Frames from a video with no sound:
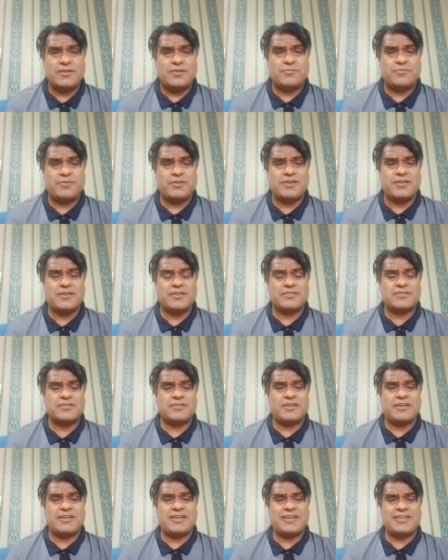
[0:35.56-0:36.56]
because
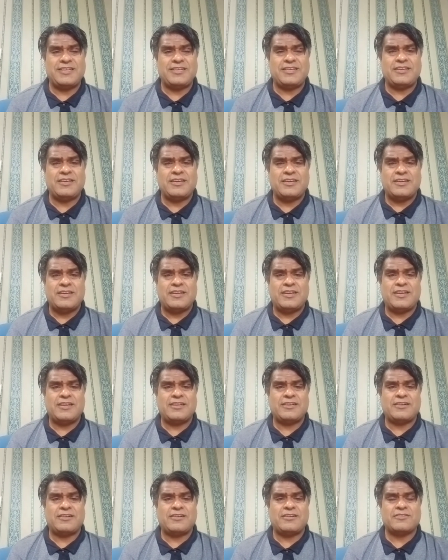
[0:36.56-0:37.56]
uh, I
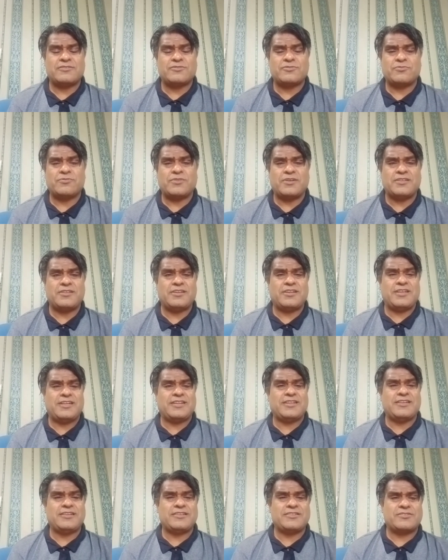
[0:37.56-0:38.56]
and also other
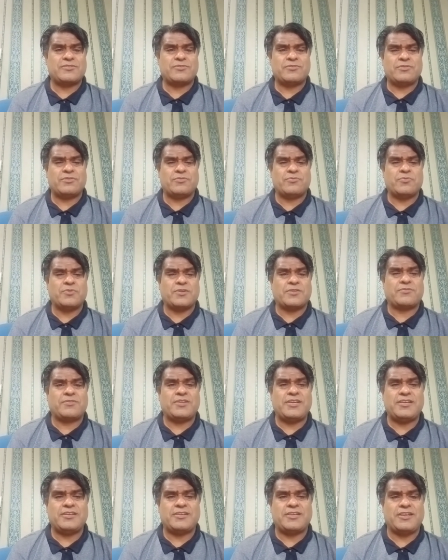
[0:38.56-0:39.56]
analysts were
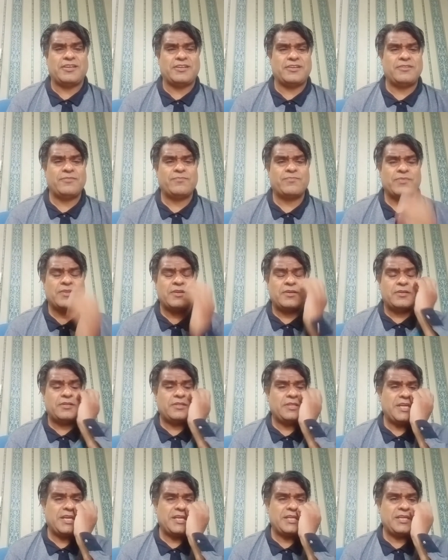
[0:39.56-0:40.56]
thinking
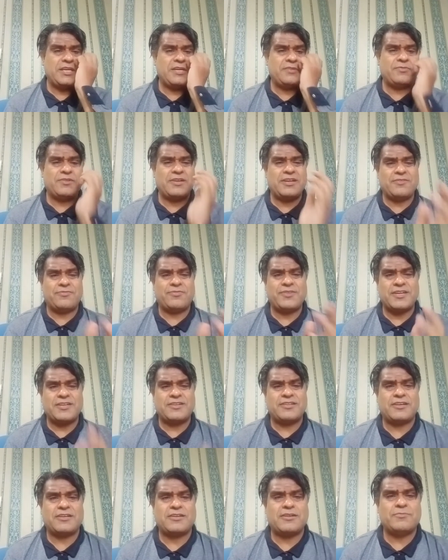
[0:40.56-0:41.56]
that it will affect
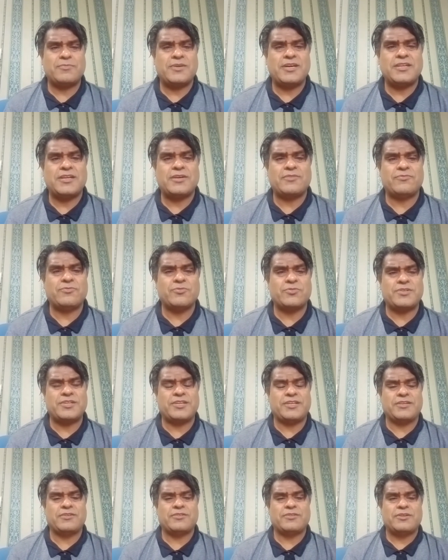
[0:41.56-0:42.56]
the Kamala
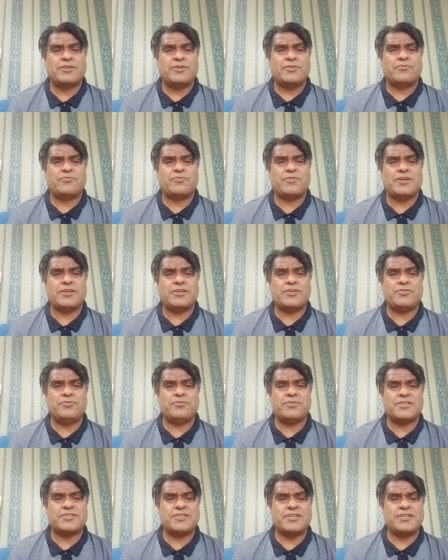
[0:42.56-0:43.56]
voting for
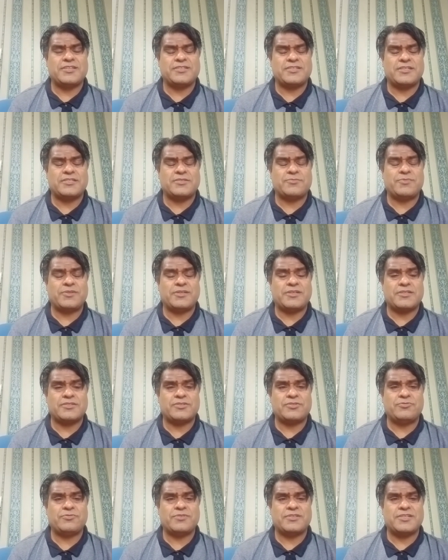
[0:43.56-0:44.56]
US citizens
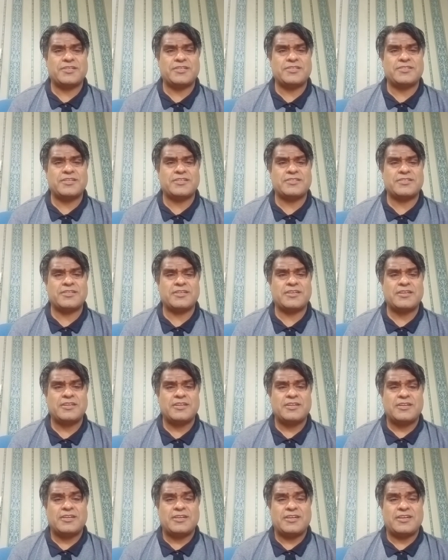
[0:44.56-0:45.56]
because US citizens uh,
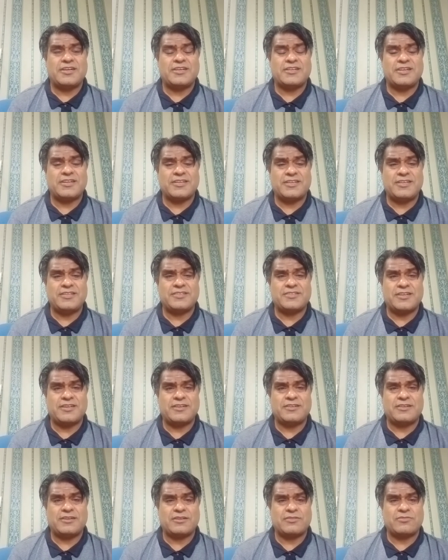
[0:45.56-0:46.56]
are against
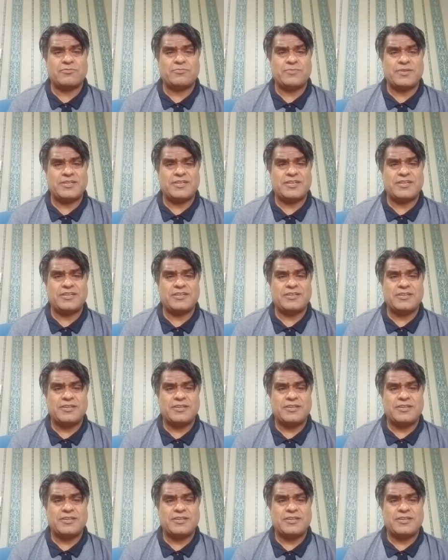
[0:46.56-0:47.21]
undocumented.